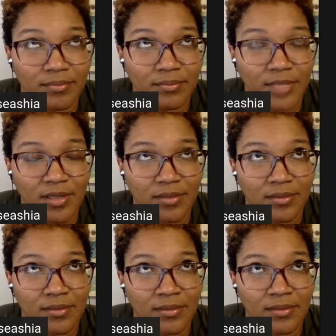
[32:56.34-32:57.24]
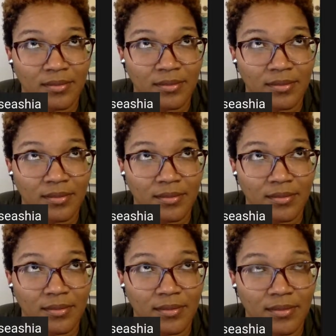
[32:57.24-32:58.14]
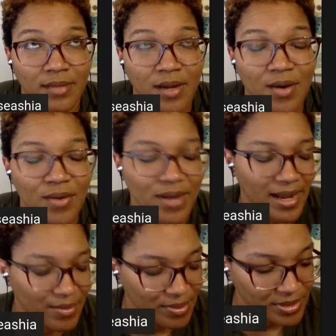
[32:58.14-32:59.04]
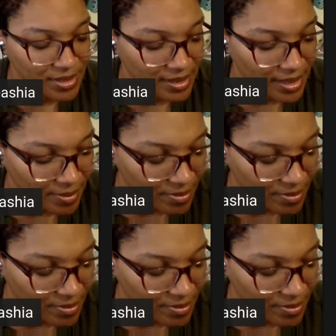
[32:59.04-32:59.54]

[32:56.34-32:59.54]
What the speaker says: No. Oh God, what was her name?